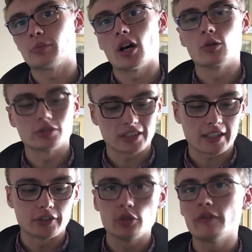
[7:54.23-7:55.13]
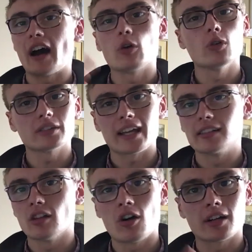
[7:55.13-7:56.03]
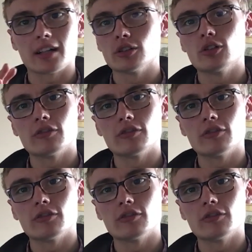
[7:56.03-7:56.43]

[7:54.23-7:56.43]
post. I can do that all day long. I